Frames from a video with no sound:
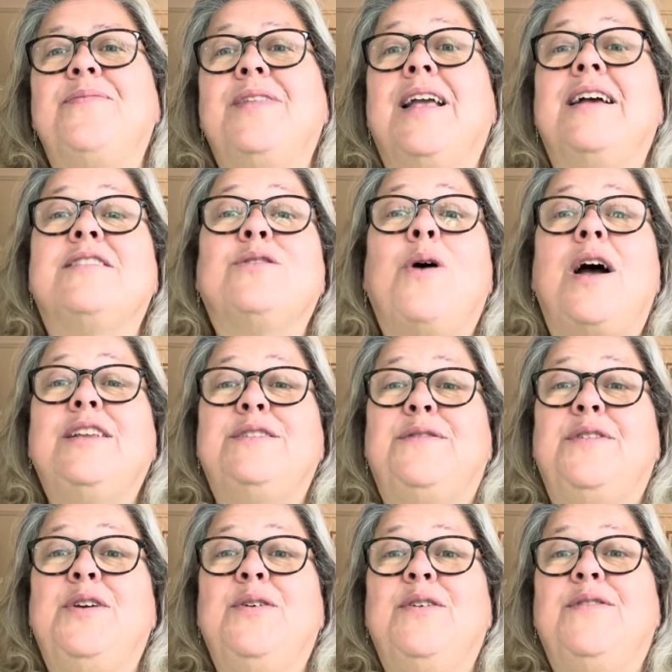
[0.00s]
There's quite a
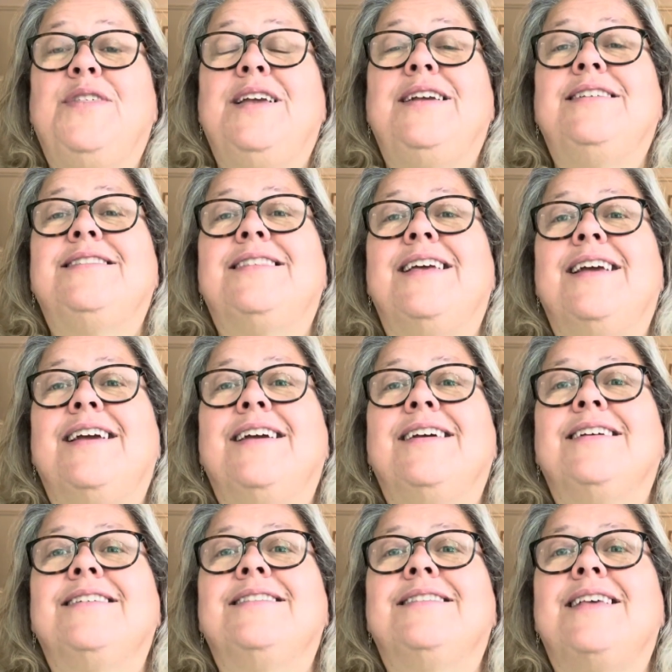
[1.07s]
few of these
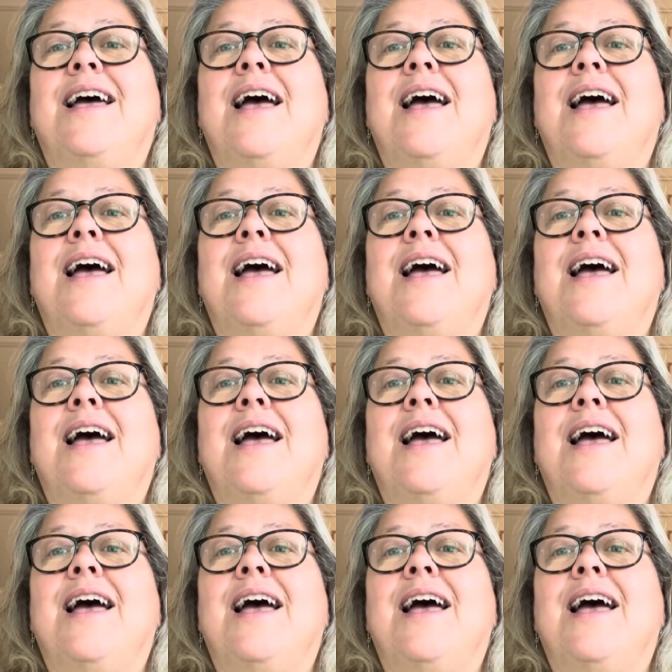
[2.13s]
things,